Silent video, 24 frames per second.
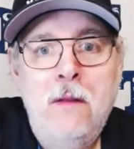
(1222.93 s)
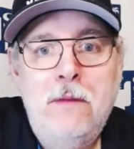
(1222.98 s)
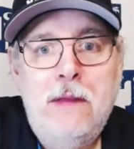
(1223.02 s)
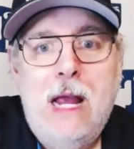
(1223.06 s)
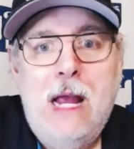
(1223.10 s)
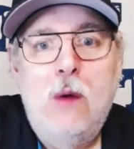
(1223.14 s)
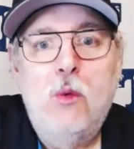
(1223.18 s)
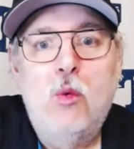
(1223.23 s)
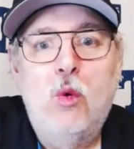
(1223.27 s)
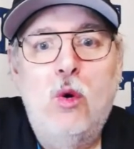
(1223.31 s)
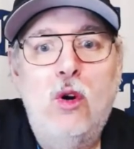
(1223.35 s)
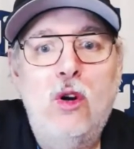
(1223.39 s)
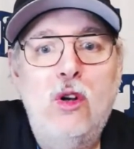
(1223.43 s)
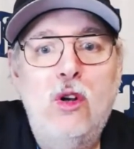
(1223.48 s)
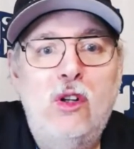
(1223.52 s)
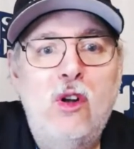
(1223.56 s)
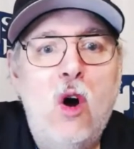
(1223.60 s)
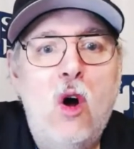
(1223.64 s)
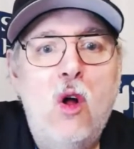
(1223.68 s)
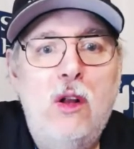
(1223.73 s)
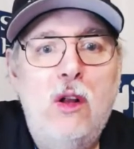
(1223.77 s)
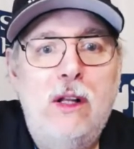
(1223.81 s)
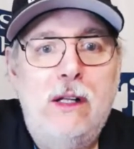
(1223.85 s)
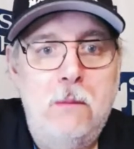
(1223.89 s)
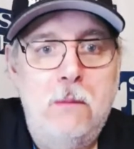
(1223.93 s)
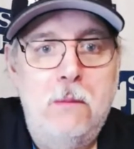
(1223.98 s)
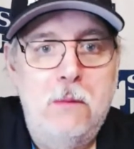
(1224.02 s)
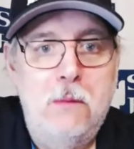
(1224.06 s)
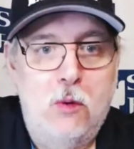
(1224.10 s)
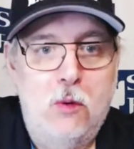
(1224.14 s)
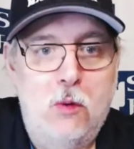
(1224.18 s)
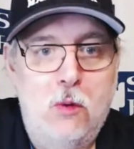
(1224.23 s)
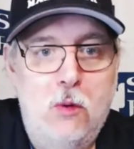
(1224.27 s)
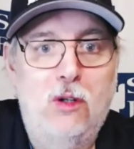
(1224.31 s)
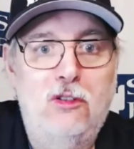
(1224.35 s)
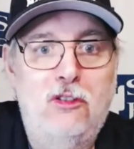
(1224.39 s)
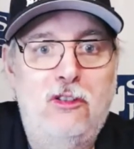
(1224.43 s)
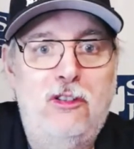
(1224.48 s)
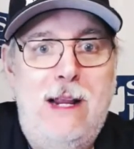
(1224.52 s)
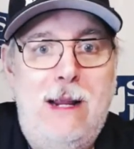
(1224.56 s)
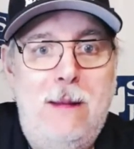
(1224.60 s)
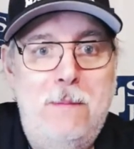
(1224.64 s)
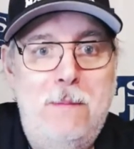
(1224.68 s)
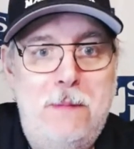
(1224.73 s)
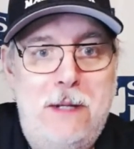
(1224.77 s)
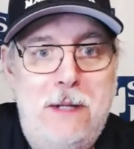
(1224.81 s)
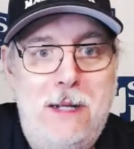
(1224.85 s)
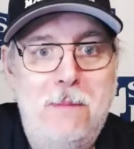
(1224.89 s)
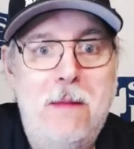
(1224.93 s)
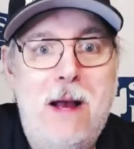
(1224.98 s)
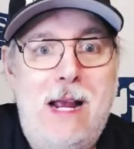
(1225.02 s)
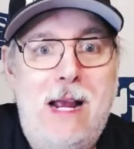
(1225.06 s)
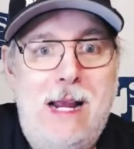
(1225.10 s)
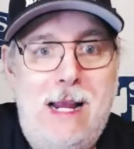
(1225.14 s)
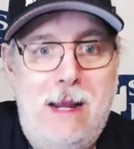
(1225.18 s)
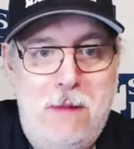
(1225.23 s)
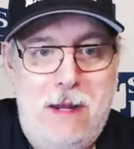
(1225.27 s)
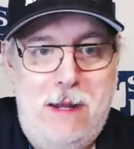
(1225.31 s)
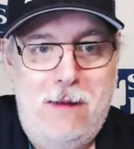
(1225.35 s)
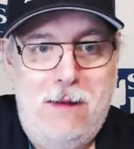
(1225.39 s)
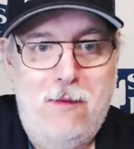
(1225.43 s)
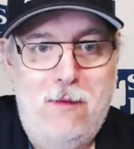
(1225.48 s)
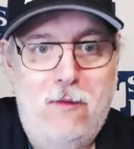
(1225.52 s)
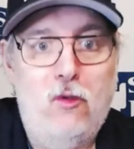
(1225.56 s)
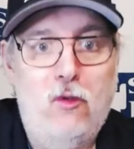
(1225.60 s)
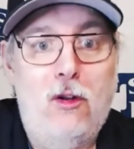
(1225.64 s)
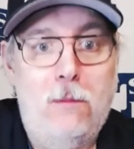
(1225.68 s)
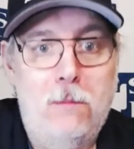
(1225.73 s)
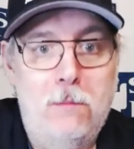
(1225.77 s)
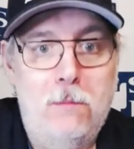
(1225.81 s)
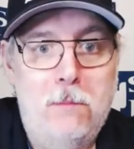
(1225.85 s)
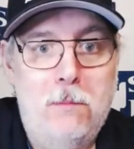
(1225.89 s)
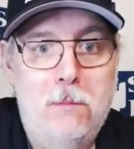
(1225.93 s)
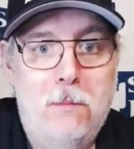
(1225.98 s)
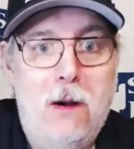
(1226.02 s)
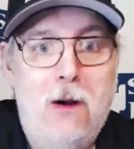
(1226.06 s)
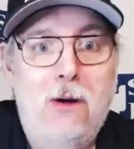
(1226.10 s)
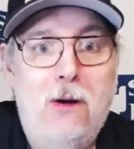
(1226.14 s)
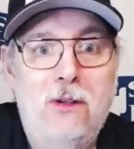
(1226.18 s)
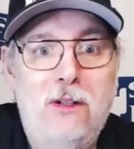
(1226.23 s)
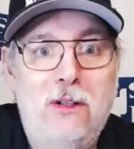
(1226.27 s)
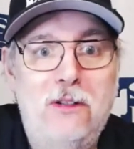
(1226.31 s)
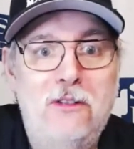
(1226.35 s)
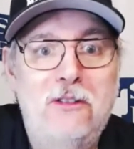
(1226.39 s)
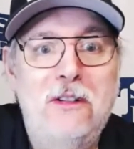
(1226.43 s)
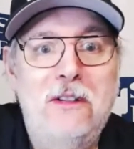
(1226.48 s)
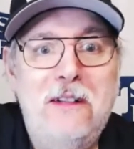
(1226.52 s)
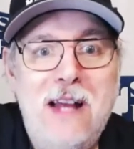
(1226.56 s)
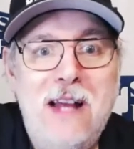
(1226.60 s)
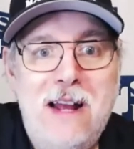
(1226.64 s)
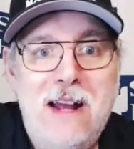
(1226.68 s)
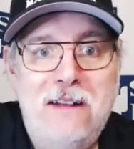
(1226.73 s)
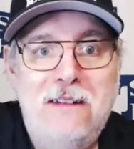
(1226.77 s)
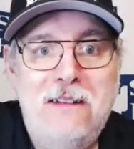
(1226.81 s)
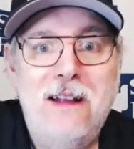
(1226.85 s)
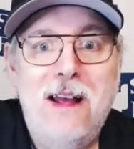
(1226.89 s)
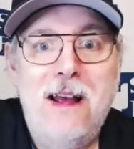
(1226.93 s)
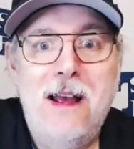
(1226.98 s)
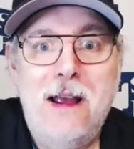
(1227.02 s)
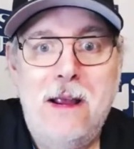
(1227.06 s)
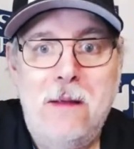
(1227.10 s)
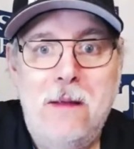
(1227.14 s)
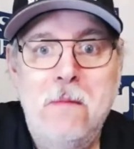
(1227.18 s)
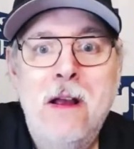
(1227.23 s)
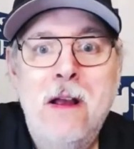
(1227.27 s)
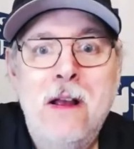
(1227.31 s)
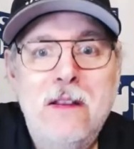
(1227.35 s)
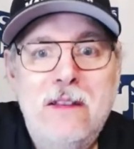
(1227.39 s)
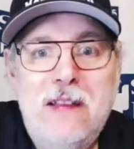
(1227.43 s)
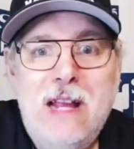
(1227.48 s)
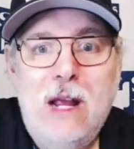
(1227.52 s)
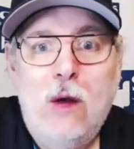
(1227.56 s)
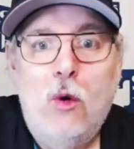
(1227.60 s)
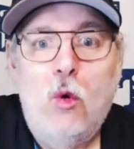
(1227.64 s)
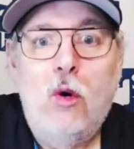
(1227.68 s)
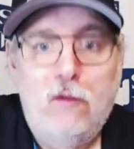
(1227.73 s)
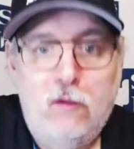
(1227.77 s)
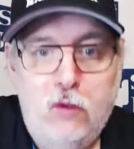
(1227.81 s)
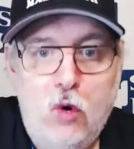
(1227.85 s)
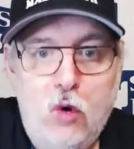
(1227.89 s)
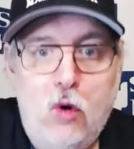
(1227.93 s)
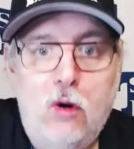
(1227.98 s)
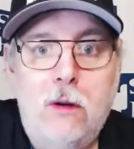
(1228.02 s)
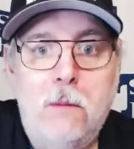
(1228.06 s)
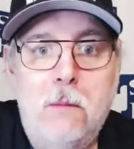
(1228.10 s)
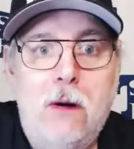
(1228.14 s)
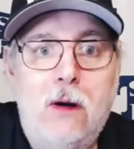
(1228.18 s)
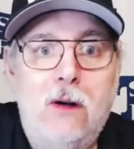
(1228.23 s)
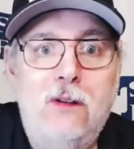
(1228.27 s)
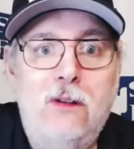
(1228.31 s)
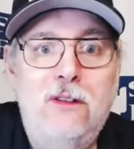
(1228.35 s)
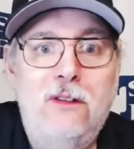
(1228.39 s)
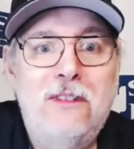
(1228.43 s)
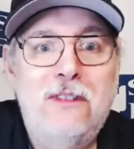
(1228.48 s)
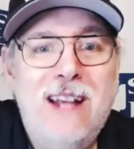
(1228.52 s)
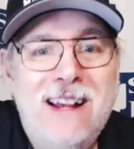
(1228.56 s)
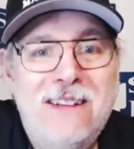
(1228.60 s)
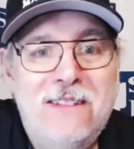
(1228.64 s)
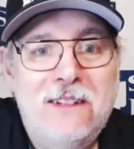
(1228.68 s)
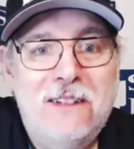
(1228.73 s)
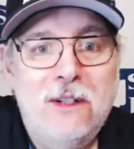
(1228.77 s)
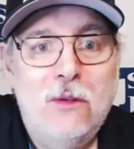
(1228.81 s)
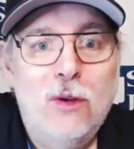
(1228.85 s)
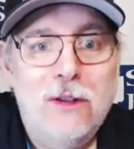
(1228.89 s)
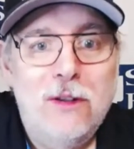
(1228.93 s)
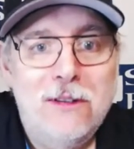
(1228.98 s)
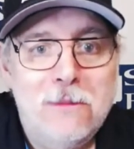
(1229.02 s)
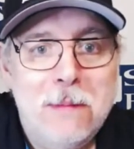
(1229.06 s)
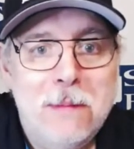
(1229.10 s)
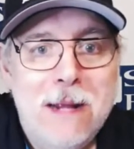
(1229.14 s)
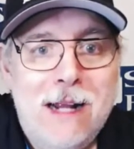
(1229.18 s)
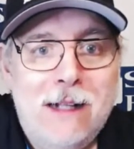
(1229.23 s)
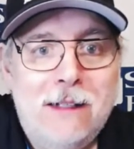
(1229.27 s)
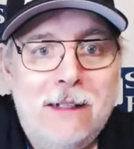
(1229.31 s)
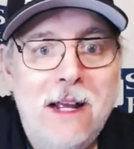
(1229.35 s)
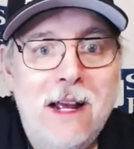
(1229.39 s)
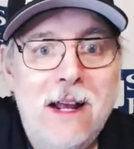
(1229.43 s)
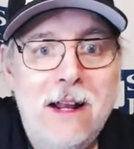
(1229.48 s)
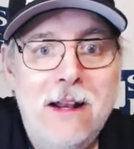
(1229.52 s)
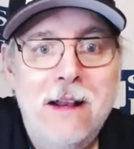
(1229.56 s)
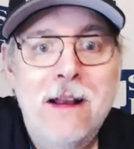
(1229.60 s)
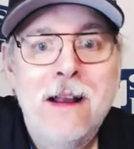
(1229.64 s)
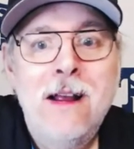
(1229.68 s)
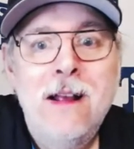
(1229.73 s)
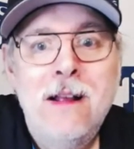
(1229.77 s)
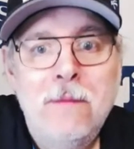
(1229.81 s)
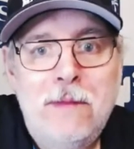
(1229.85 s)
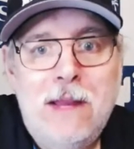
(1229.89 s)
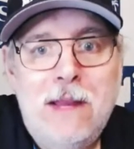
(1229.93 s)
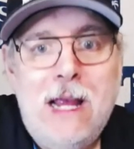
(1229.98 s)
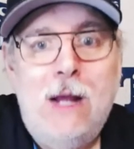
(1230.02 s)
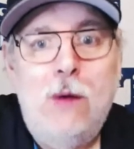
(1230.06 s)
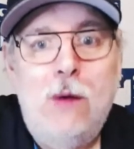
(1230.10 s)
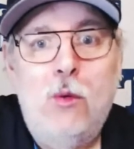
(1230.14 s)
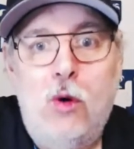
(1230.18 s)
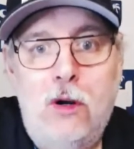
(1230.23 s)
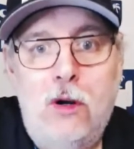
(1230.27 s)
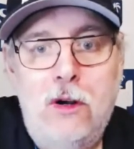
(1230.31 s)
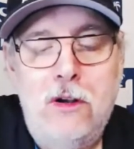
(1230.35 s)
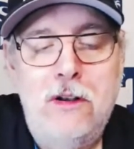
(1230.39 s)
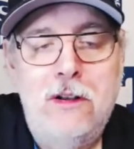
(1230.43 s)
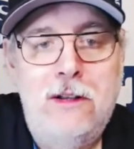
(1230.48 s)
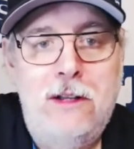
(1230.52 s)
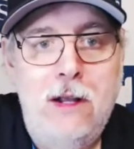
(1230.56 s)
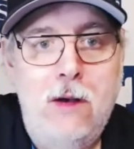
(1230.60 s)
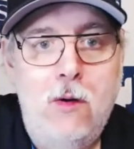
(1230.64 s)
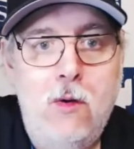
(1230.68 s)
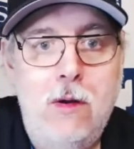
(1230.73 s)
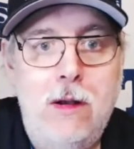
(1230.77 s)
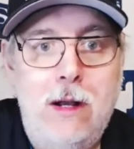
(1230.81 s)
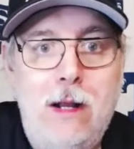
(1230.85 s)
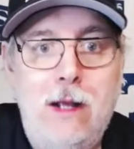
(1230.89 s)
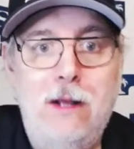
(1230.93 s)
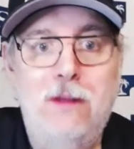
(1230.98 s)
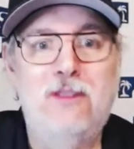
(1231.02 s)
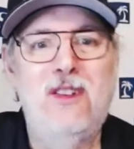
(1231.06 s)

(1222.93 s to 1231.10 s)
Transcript: They weren't calling them the world champion Miami Marlins at that time, or Florida Marlins as it was back then. They weren't doing it.